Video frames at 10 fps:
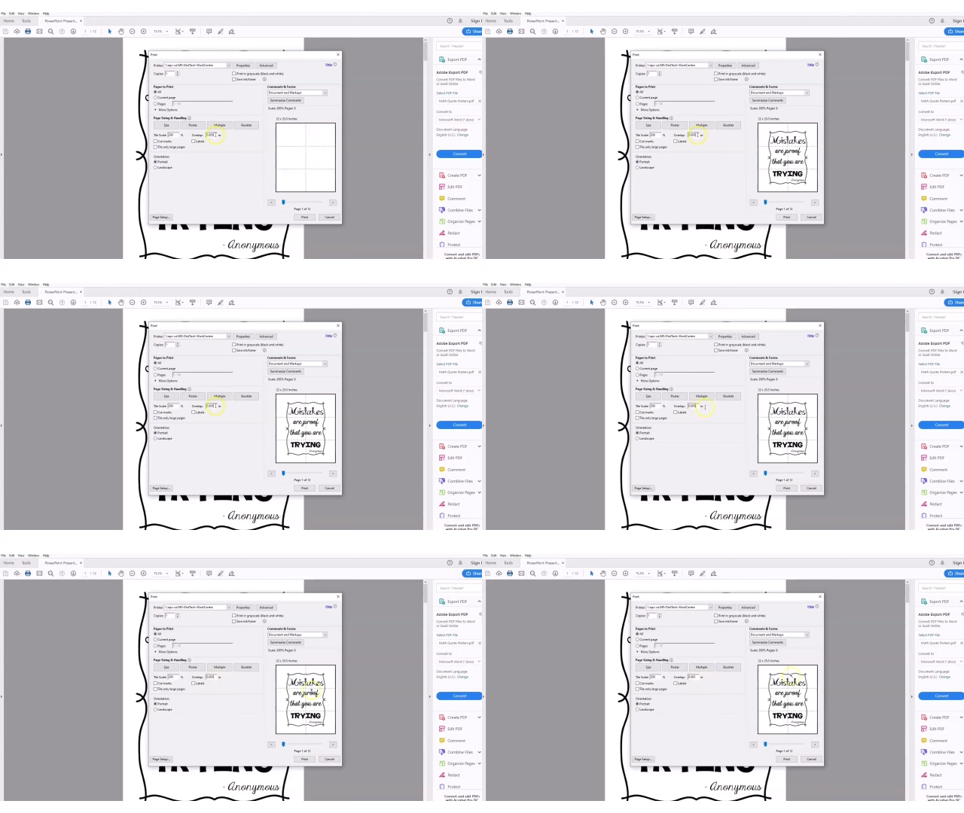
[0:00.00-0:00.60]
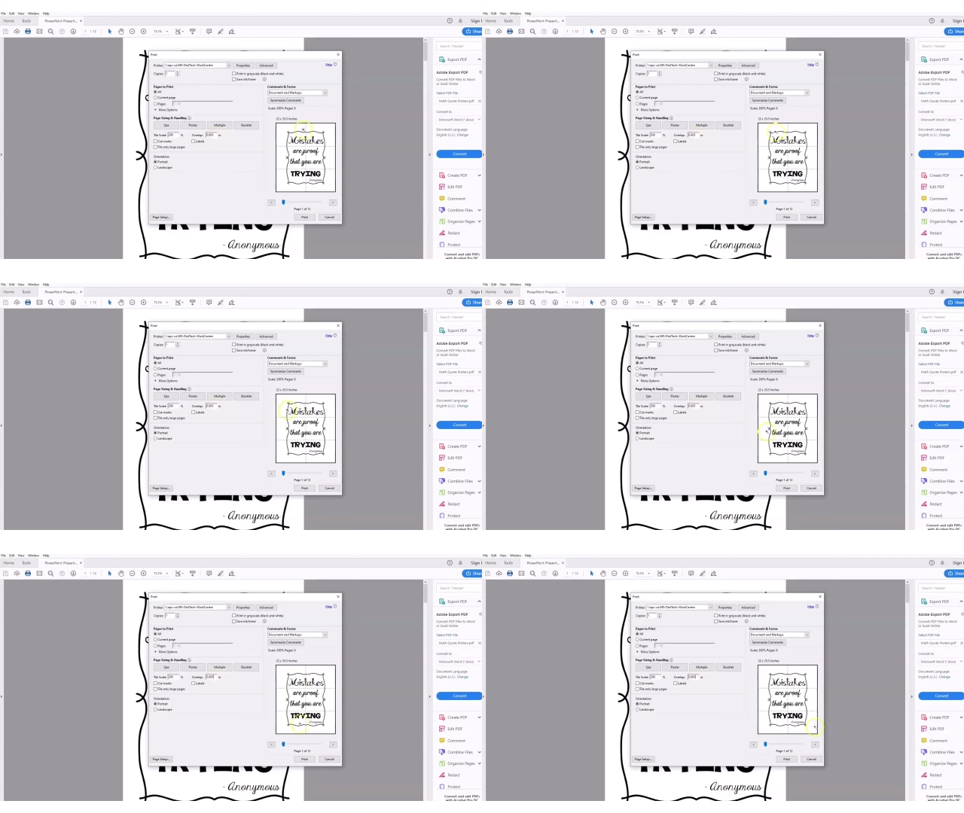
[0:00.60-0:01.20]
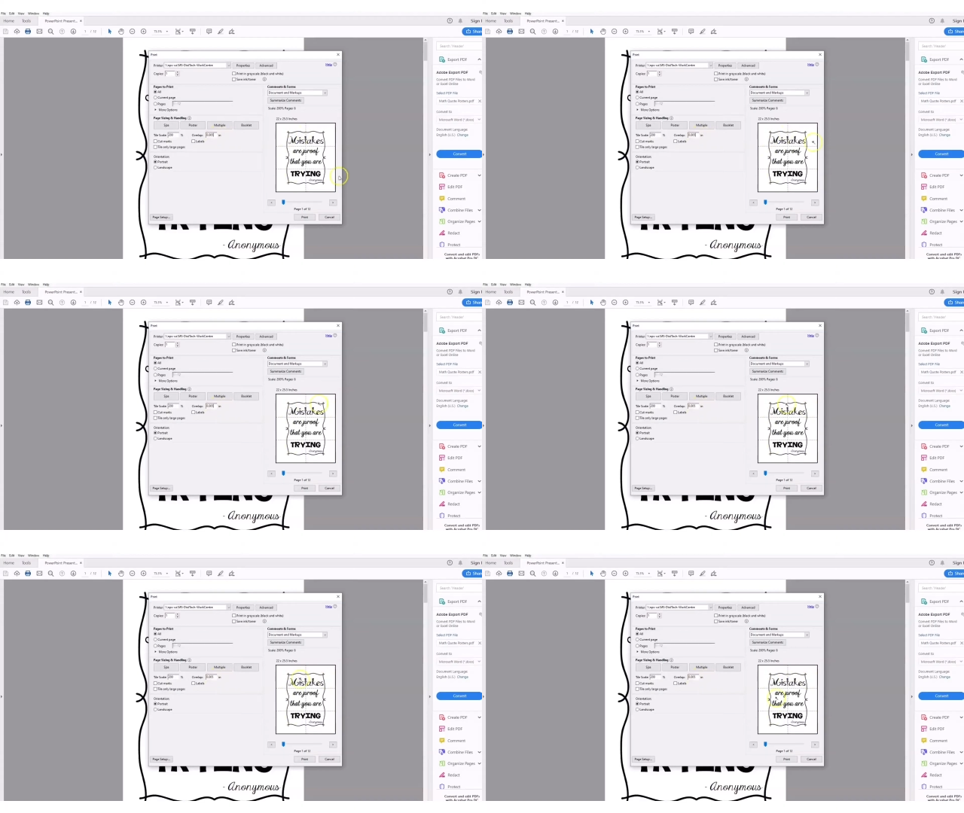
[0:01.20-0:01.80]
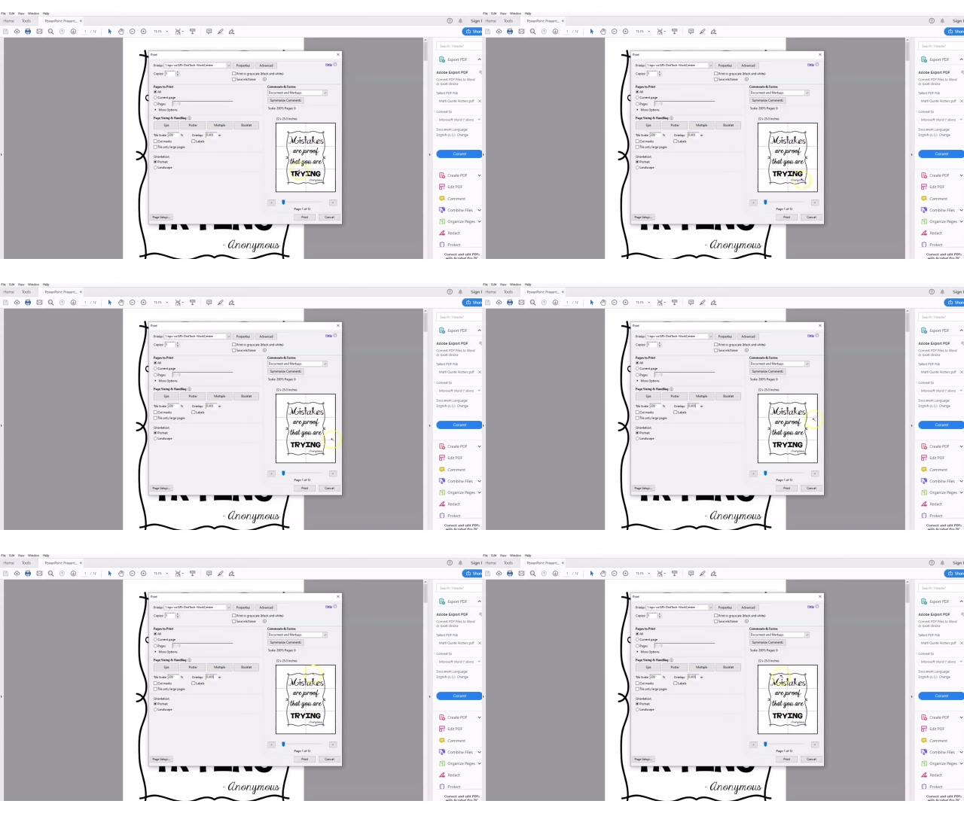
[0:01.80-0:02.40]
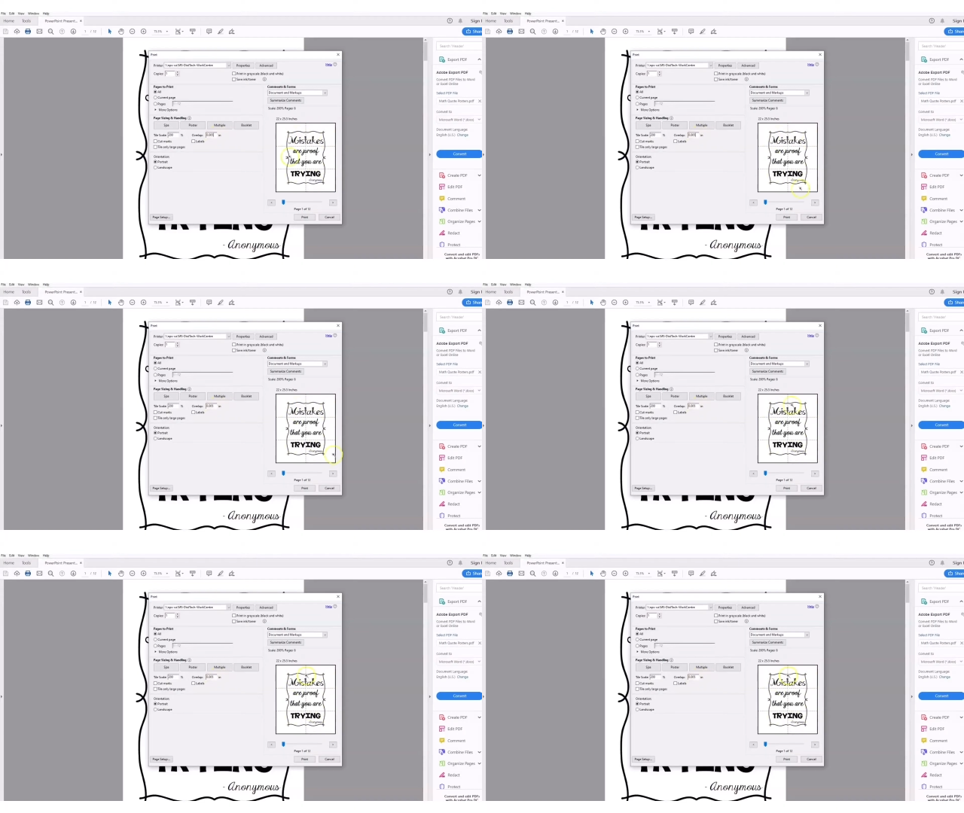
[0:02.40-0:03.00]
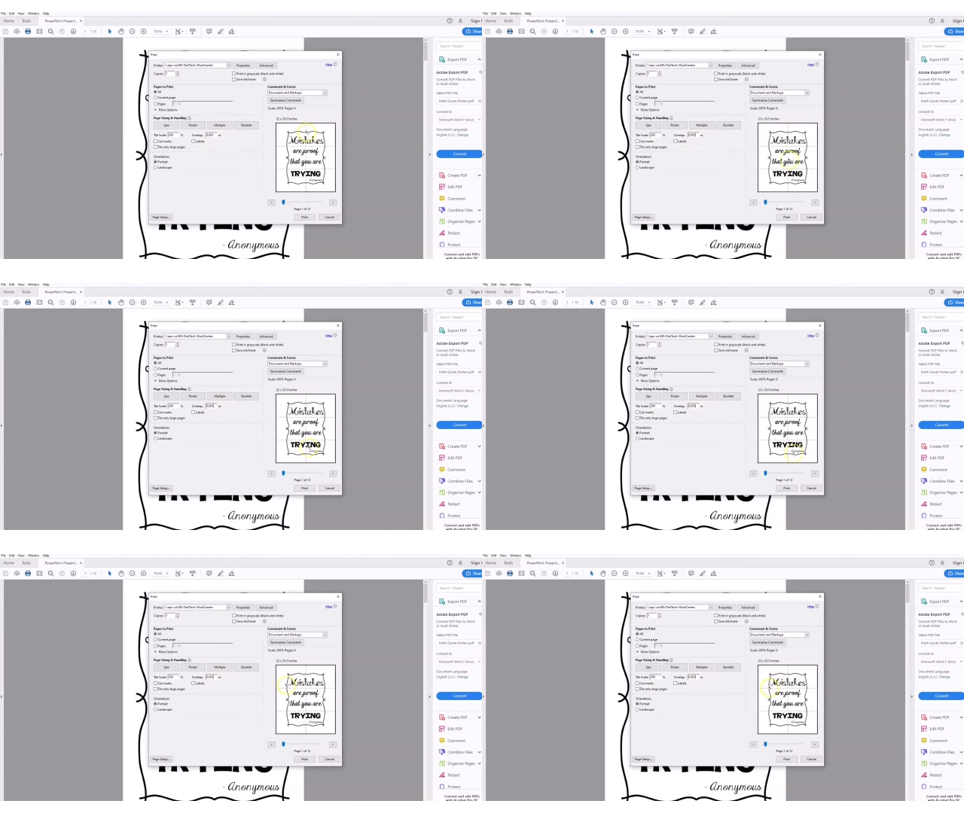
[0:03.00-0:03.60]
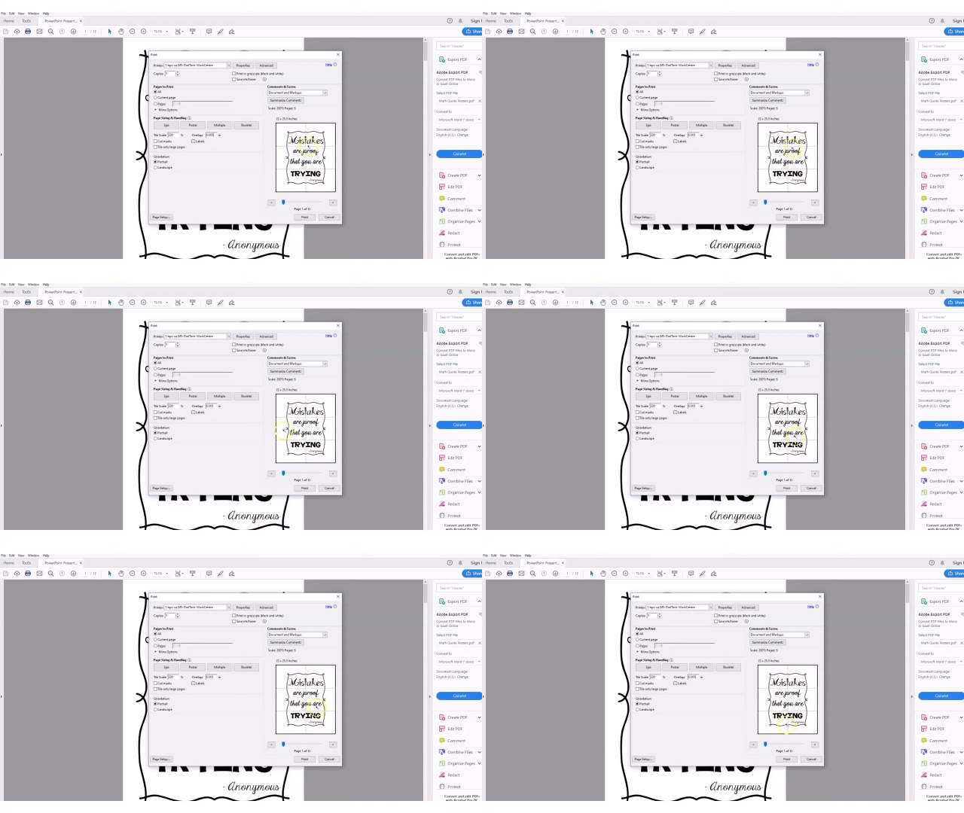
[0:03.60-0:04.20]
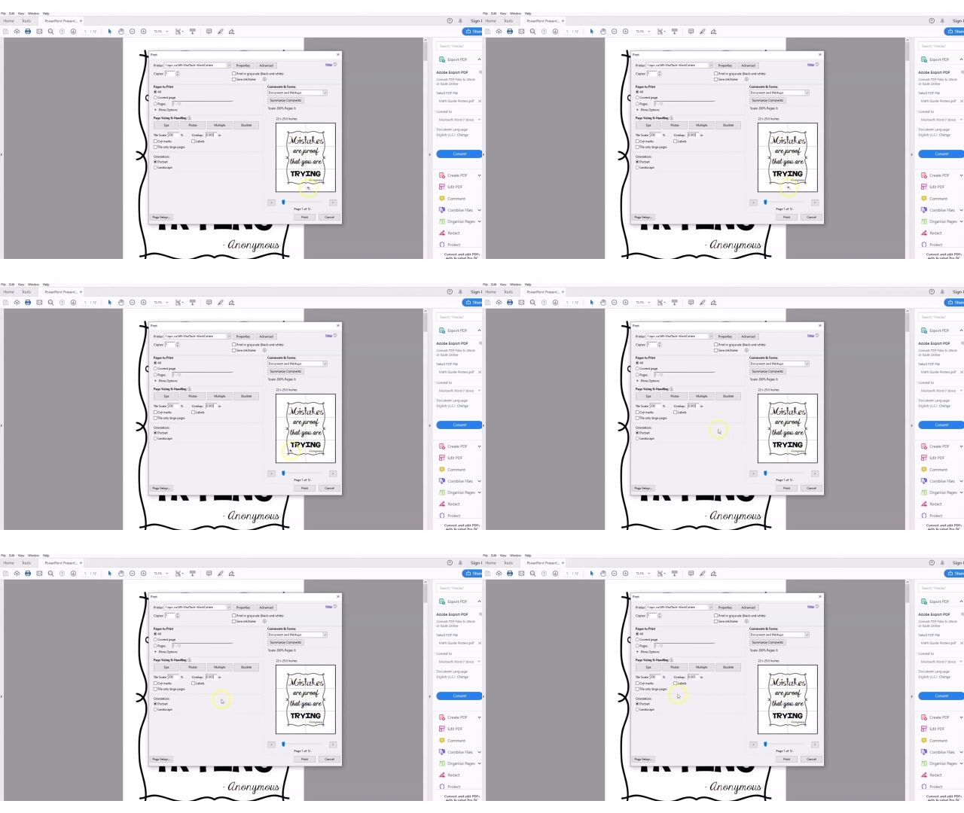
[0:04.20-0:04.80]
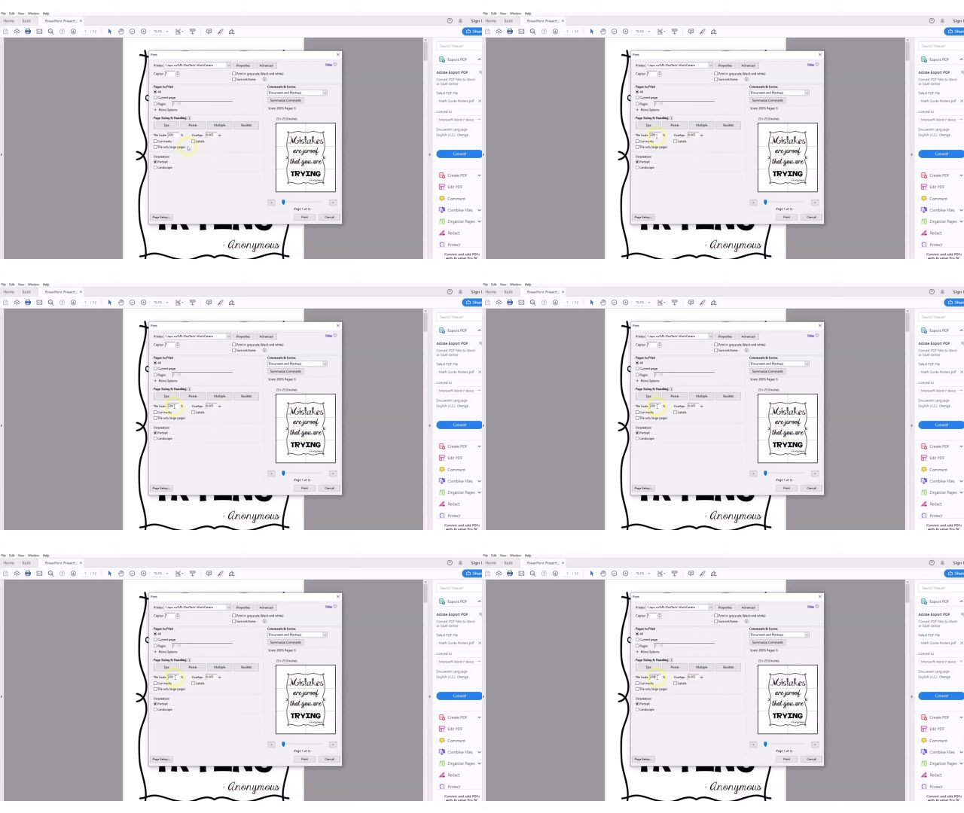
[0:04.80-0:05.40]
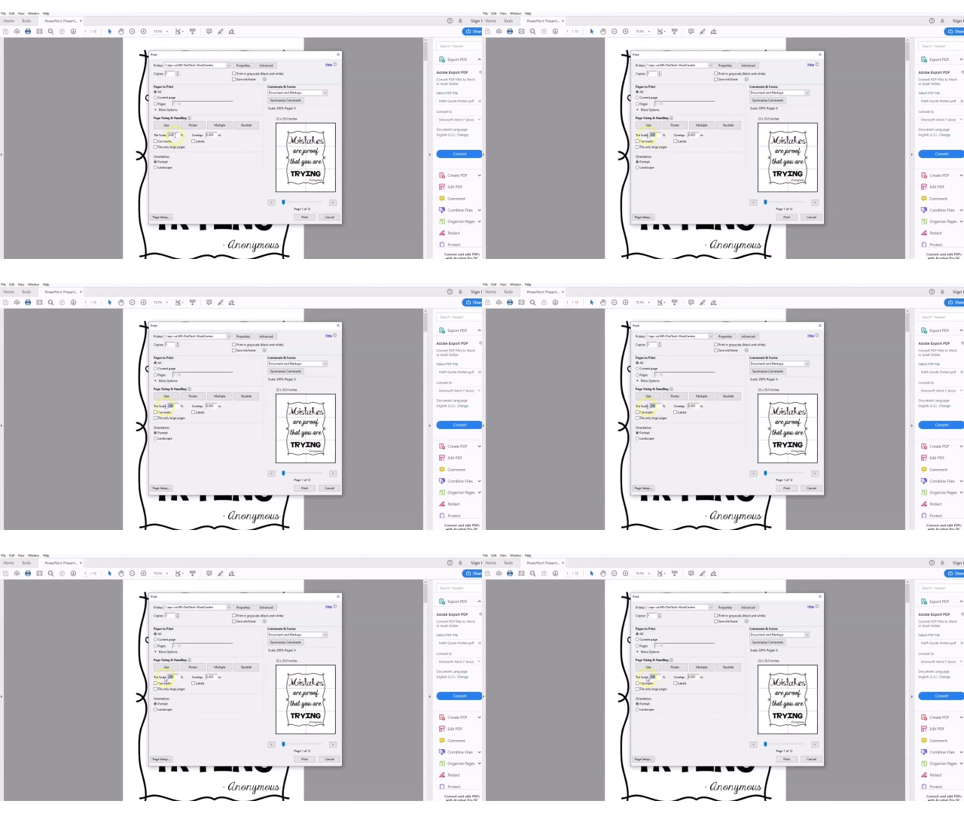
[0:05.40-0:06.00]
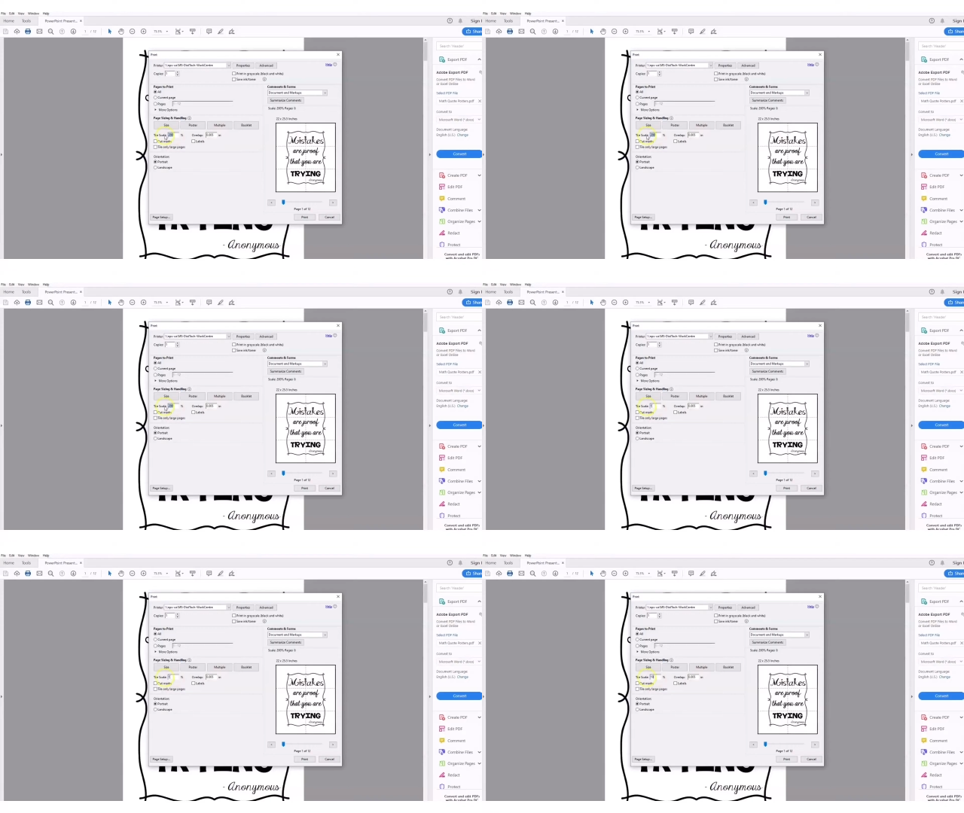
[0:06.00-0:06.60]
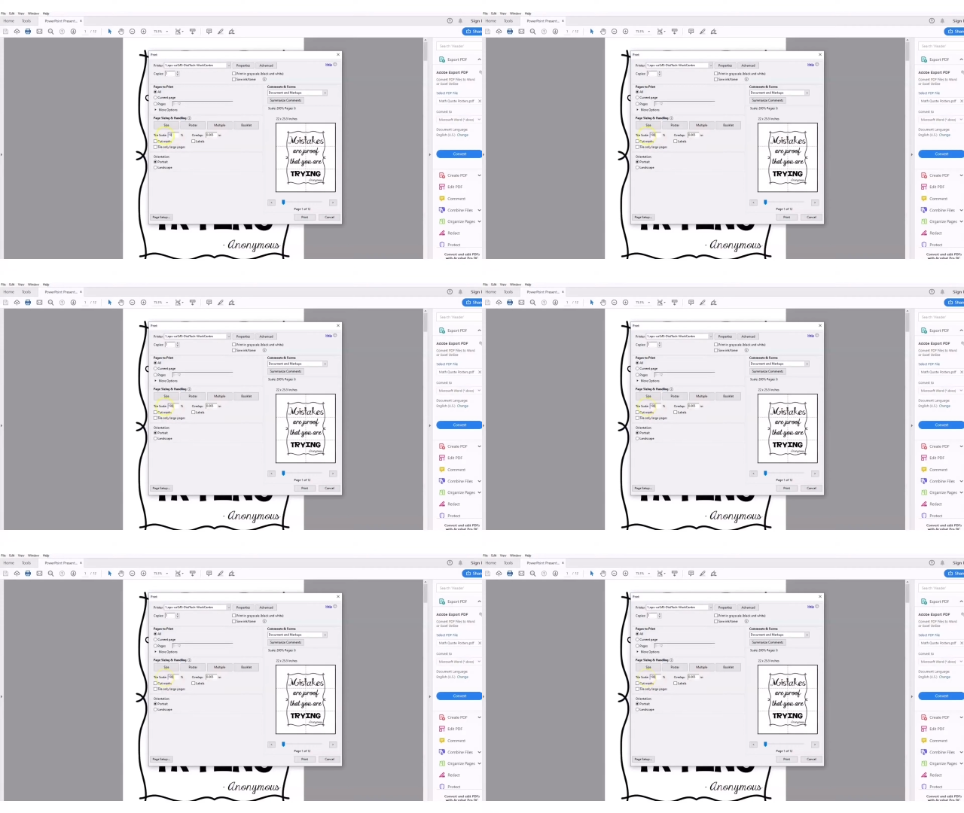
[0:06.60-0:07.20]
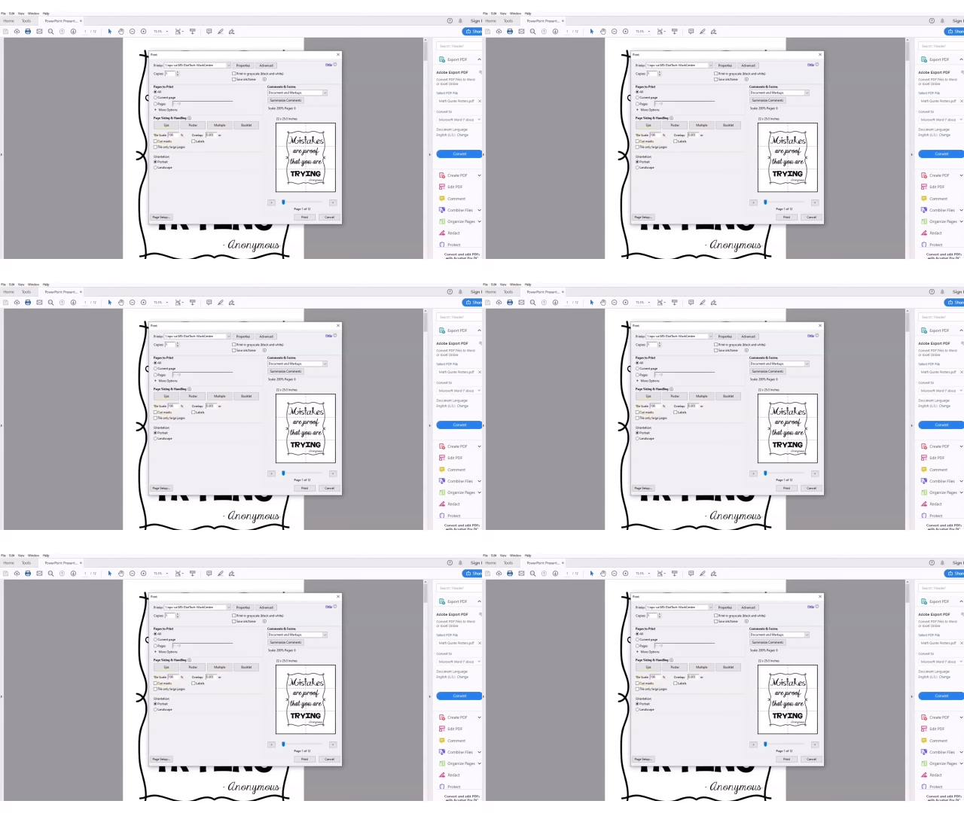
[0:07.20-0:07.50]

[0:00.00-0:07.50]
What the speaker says: (no speaker visible)